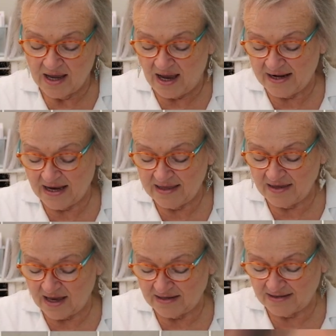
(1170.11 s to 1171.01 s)
and I
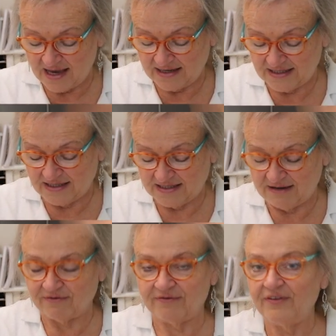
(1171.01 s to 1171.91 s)
thought that is just
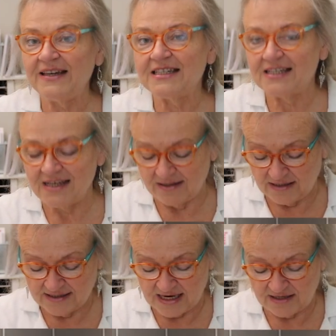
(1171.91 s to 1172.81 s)
a finishing
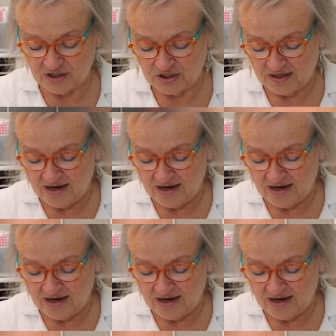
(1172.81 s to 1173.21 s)
little touch.